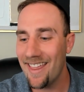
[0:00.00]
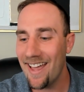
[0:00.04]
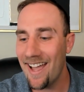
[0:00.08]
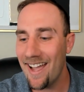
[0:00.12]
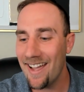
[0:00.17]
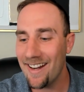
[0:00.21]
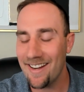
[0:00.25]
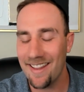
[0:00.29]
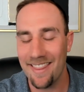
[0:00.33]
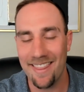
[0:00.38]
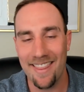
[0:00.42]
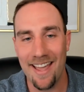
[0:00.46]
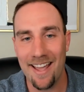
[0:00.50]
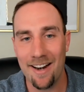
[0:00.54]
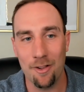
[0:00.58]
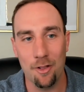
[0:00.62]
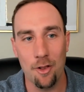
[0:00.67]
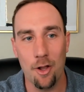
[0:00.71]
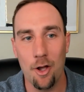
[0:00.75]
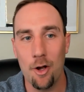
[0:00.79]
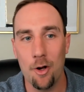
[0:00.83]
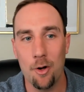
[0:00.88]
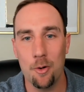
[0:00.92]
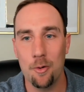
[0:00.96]
that that
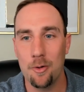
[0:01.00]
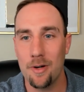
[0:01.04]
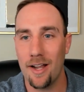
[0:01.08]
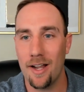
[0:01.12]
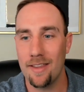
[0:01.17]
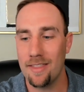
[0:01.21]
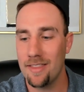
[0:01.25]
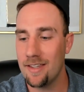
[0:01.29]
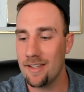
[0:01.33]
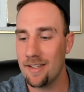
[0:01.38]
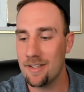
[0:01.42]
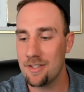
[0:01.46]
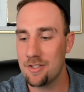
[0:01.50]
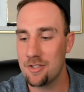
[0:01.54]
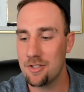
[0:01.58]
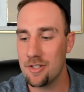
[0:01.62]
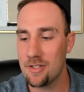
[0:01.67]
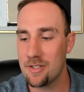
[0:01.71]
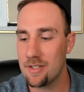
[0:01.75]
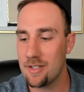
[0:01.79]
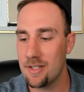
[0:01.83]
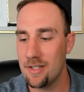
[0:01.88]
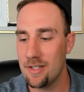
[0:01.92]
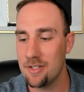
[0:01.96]
alone, I think, is
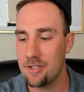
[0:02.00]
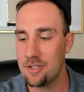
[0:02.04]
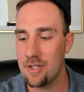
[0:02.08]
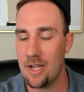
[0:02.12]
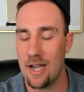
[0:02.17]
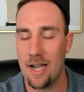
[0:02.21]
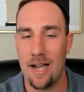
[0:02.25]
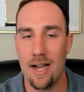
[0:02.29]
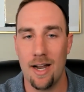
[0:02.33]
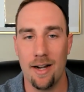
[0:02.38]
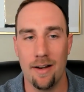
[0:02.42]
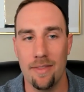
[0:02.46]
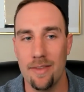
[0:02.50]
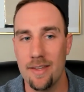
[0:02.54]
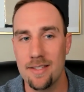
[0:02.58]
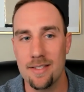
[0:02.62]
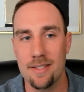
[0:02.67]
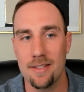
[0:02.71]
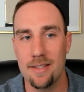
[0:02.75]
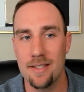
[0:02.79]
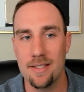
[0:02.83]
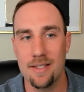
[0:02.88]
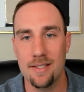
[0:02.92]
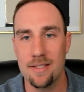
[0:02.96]
just is odd, and
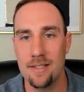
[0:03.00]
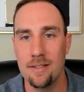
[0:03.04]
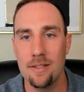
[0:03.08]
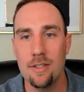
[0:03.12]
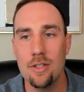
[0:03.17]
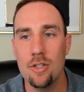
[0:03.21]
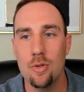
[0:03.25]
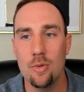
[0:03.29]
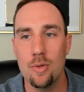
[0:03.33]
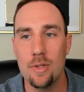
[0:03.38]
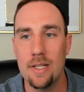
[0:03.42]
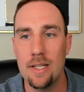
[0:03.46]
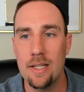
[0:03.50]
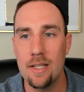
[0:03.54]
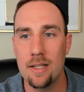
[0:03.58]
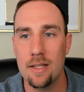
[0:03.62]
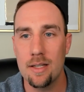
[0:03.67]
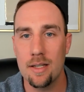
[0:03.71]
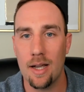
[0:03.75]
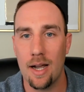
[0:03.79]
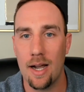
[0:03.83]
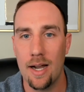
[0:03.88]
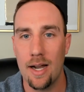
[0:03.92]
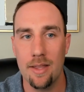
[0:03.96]
this this isn't
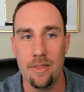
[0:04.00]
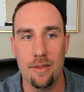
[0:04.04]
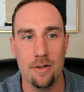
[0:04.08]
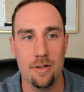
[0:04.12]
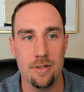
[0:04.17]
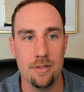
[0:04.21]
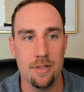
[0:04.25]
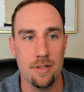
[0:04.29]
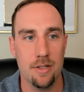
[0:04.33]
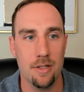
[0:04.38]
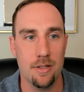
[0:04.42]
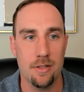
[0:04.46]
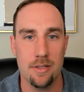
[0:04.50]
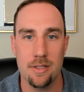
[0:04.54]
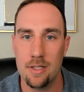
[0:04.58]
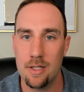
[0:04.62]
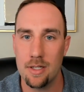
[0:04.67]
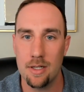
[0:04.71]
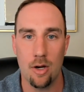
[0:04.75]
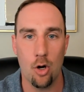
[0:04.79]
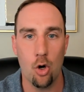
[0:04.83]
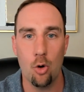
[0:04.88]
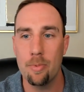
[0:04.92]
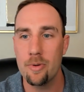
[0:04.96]
unique either to
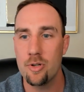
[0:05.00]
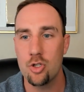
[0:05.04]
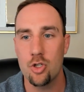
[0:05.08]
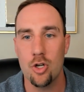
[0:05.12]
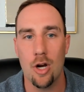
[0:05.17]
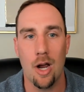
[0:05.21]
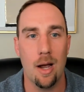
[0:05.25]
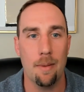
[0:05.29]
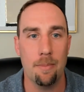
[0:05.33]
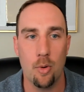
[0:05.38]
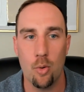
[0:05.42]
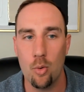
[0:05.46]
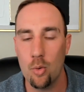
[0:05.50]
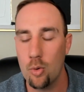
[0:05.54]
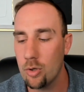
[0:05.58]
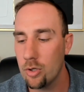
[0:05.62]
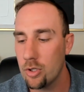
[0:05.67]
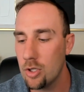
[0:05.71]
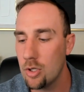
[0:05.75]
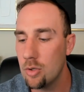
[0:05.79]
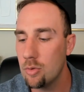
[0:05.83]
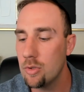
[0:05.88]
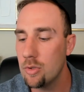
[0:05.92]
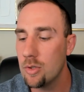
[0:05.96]
to Open Shop or
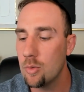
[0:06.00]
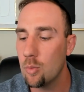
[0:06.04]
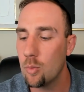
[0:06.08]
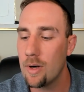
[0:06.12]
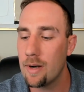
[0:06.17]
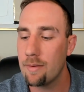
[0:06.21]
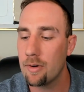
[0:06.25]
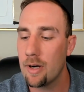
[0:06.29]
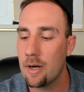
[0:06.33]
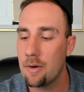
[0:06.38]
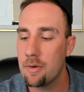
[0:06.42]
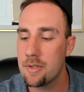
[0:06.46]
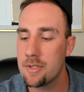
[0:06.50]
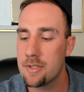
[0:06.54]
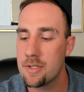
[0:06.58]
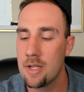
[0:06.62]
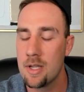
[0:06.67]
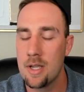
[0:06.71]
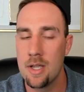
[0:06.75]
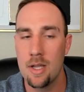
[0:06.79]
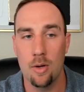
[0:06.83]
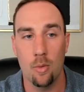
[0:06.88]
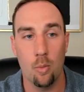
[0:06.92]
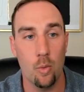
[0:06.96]
Union. Whenever I was
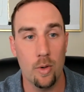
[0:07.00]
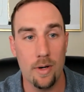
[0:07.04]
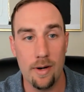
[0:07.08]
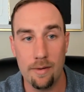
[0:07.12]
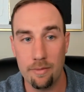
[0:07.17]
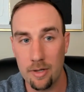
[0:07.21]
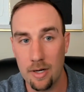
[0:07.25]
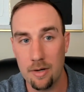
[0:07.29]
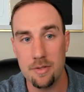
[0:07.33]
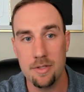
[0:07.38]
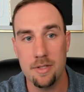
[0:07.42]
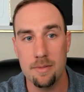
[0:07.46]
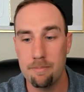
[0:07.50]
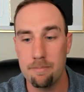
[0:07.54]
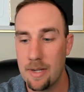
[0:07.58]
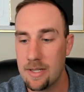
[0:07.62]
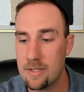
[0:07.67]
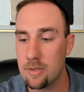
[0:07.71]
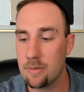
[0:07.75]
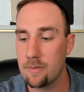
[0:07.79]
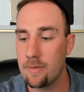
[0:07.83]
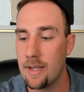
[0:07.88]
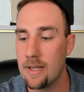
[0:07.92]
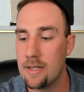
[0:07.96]
whenever I was in
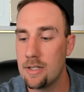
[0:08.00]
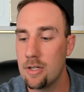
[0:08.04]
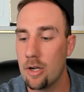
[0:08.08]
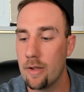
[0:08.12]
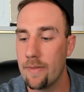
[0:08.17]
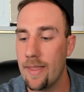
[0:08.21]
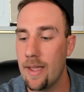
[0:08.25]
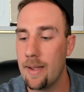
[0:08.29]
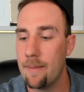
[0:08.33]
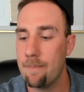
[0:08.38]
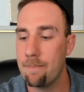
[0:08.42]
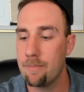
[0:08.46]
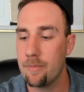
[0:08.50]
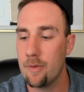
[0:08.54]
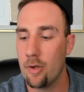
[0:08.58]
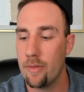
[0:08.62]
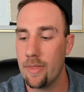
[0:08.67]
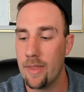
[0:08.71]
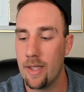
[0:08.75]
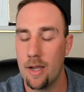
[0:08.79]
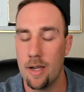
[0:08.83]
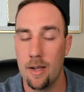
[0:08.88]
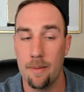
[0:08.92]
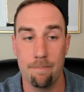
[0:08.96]
Pennsylvania on that on
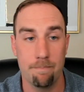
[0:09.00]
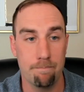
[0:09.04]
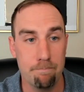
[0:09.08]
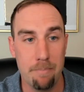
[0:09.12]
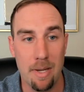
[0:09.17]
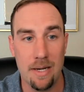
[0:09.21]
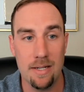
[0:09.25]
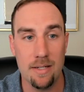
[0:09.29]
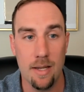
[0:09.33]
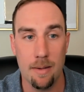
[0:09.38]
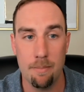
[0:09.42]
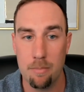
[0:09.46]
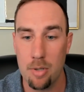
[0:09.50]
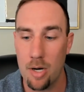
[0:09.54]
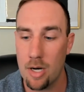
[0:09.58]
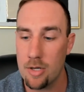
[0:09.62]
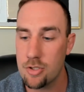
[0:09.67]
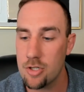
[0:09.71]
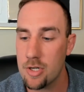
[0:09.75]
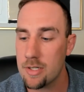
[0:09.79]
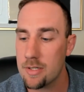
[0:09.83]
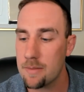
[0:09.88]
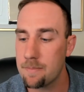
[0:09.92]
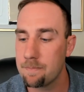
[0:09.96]
the PenChem
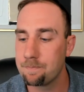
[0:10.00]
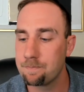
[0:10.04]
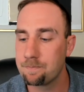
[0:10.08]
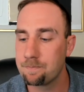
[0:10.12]
project,